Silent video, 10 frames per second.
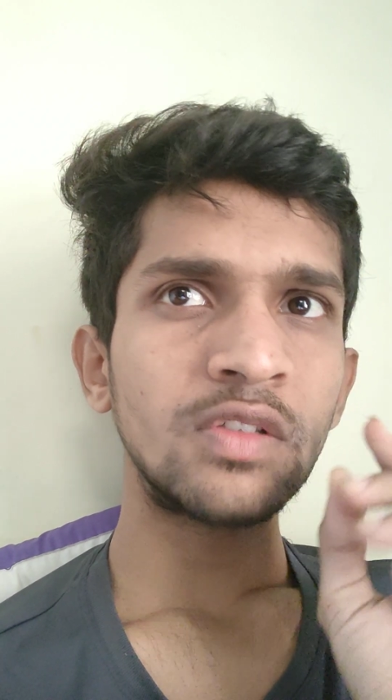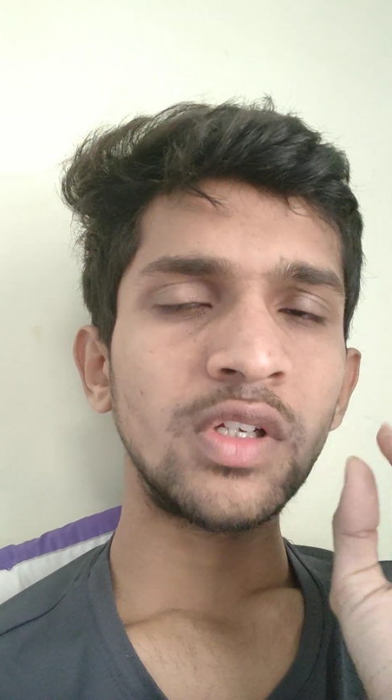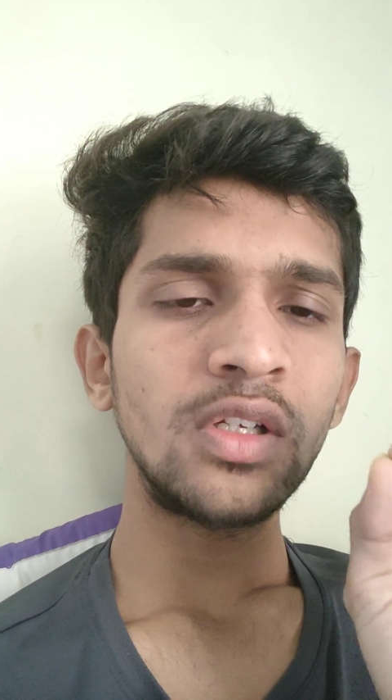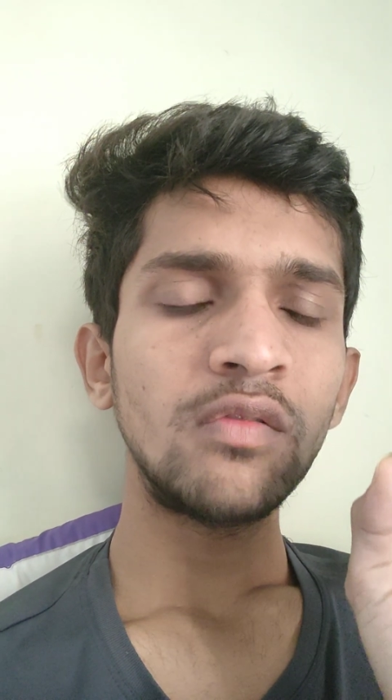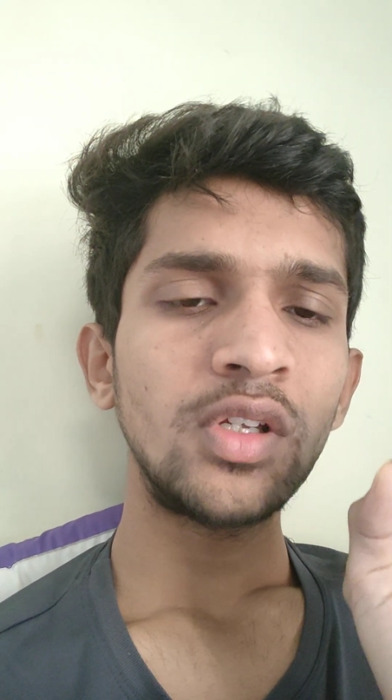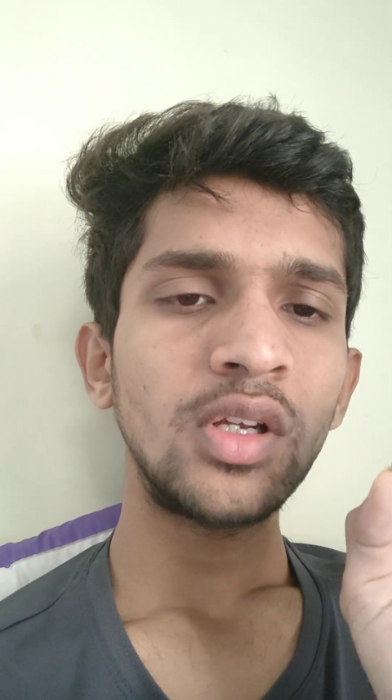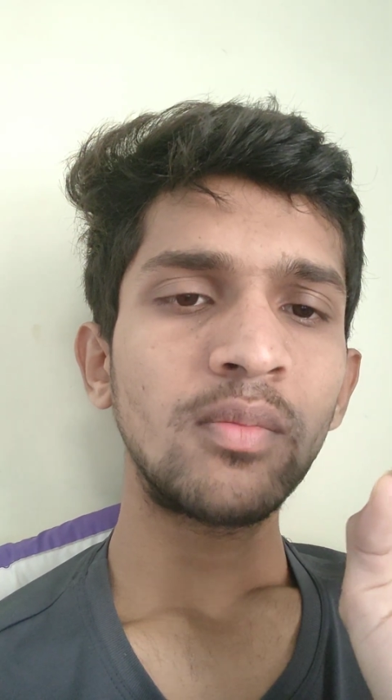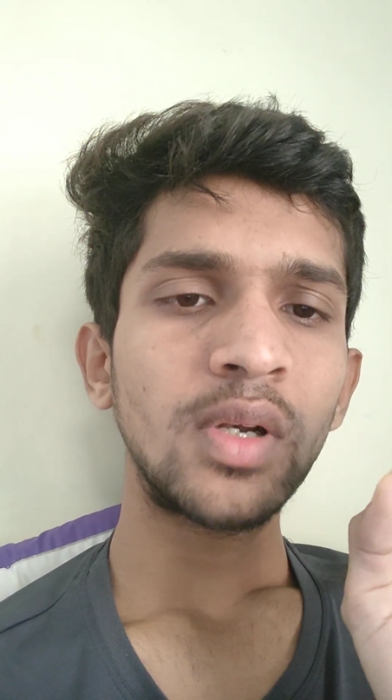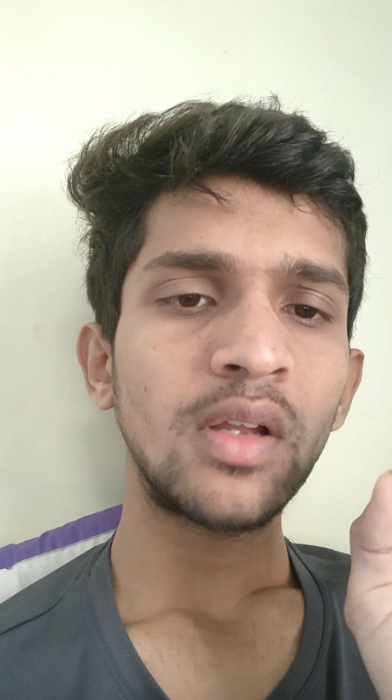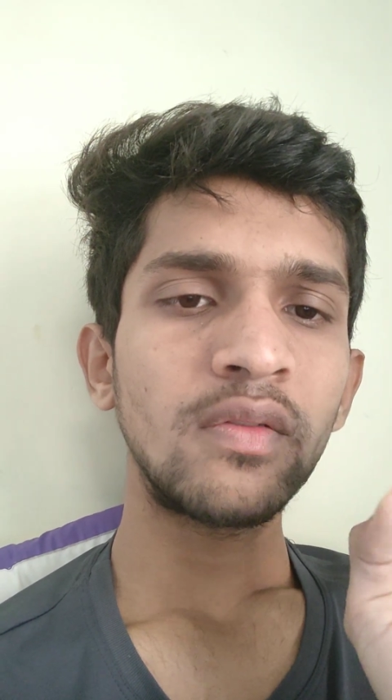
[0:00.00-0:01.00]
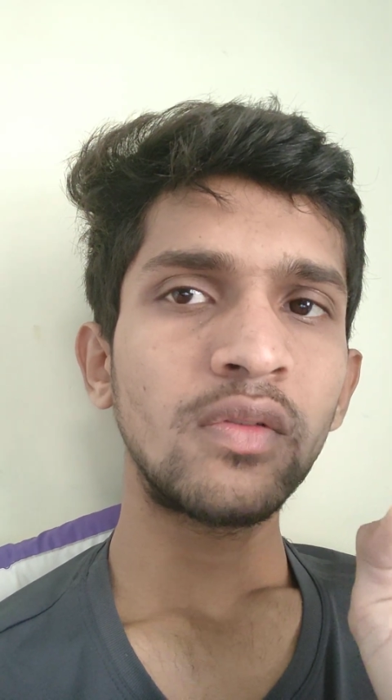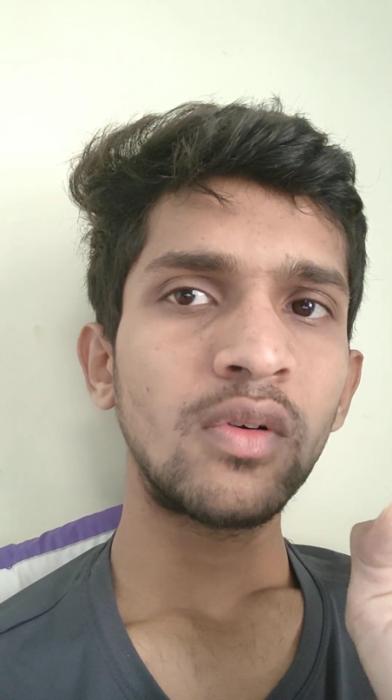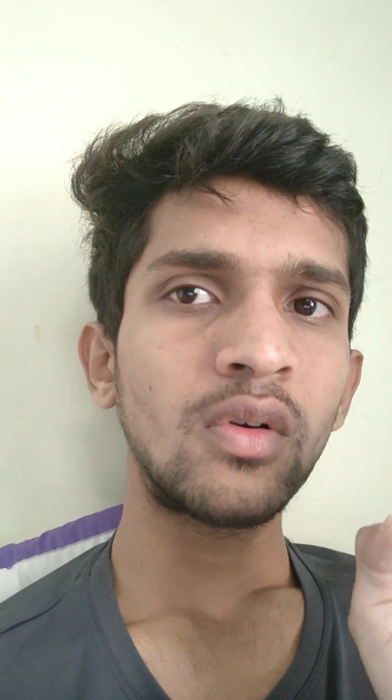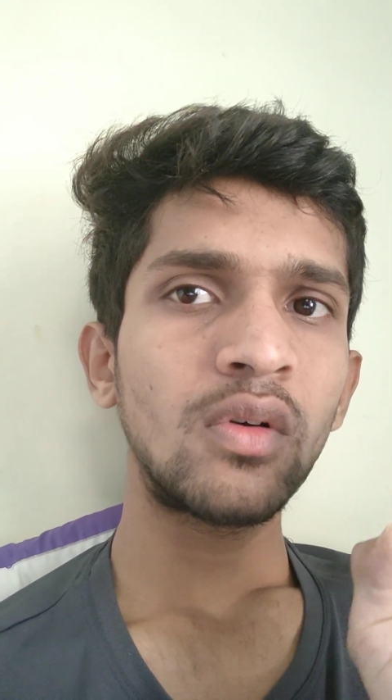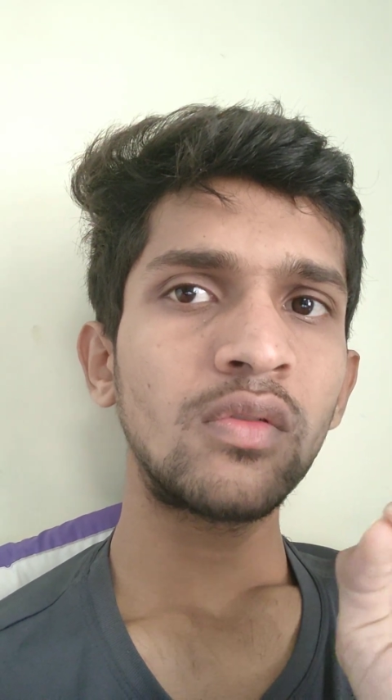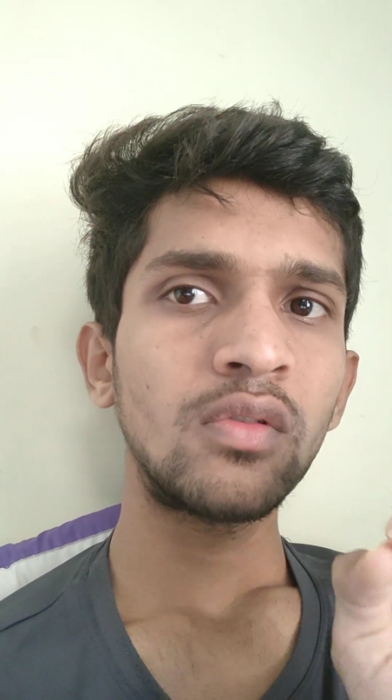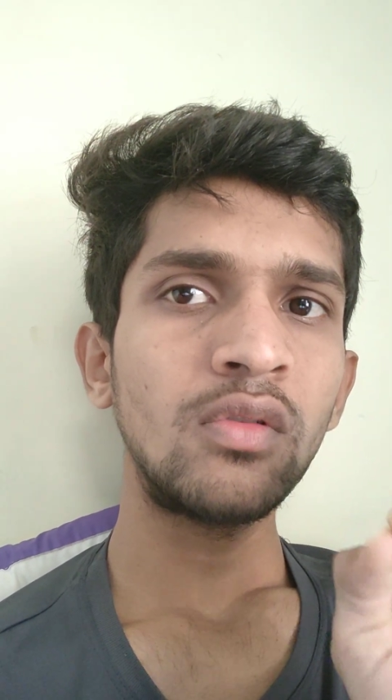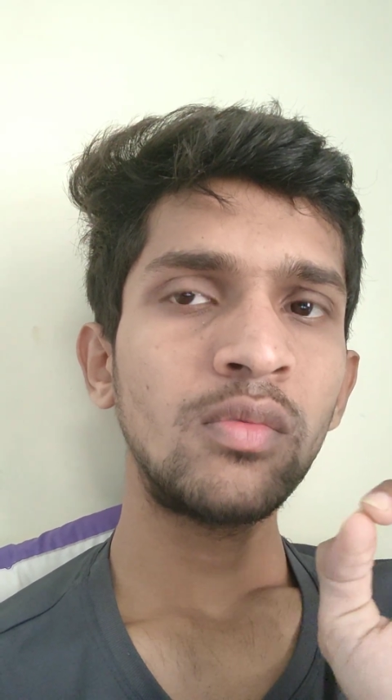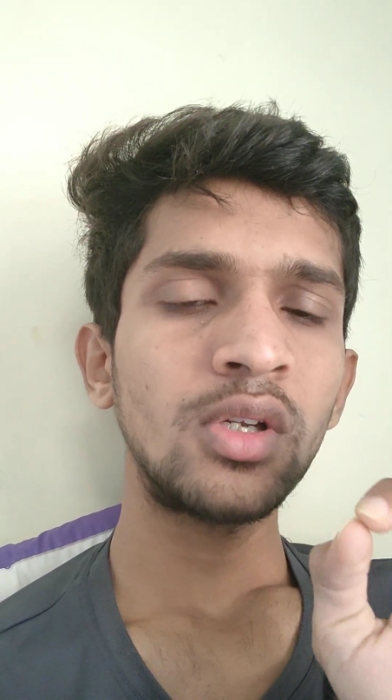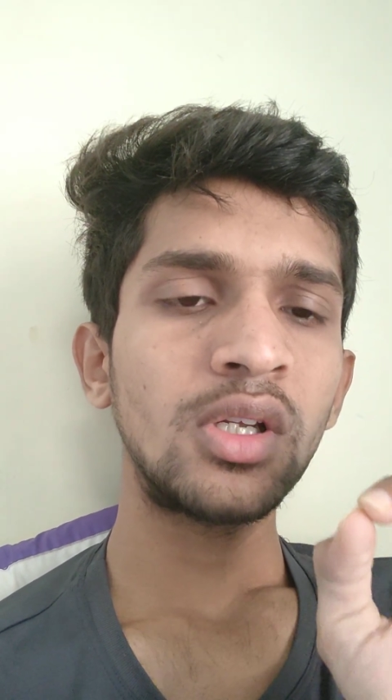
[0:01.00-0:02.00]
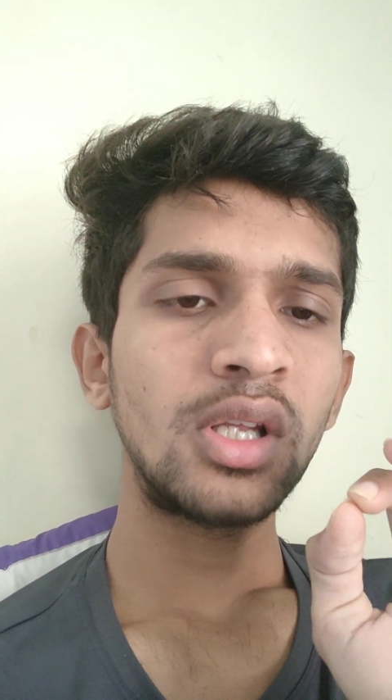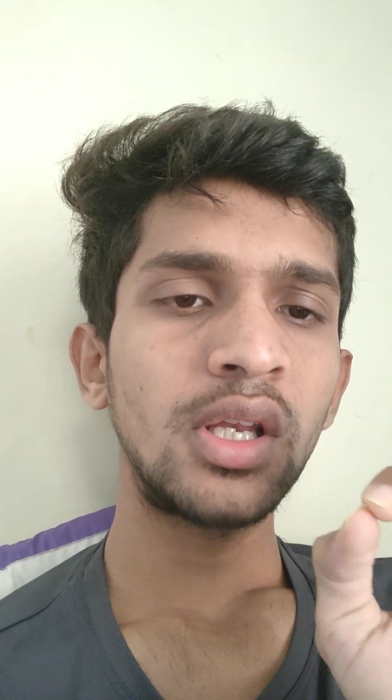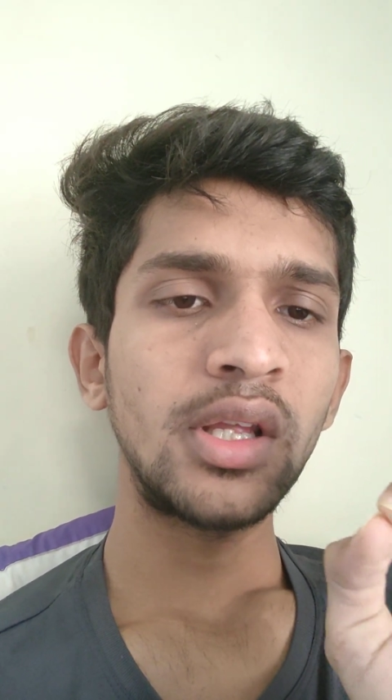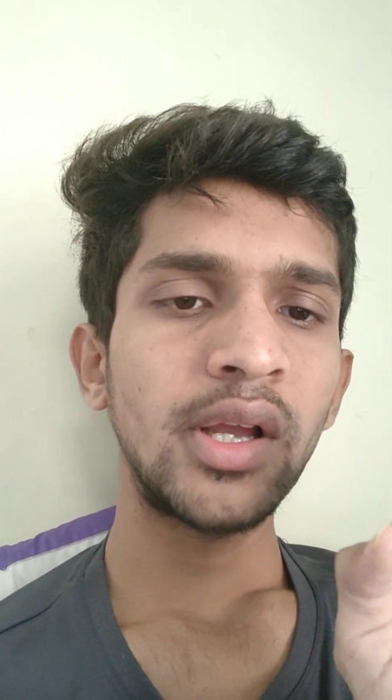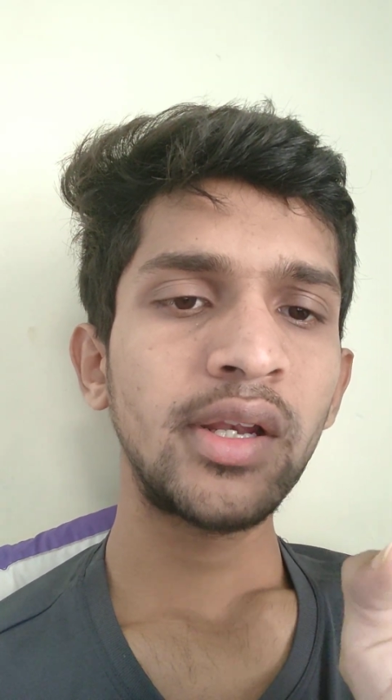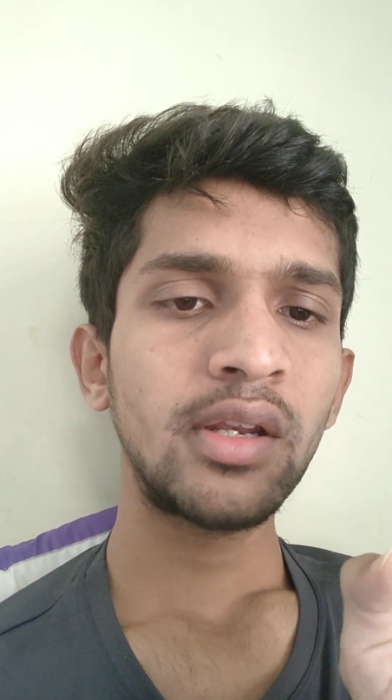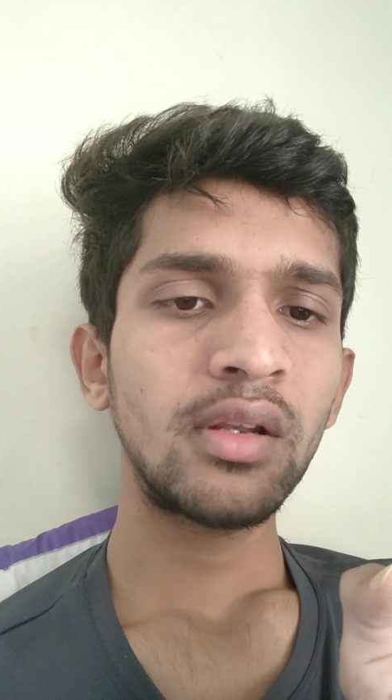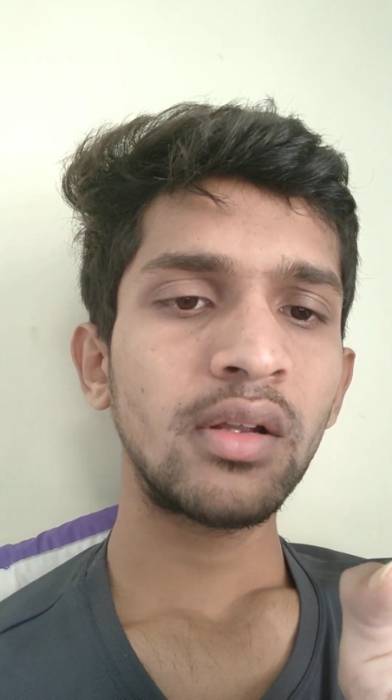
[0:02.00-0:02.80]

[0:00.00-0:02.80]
When we apply for of loop in any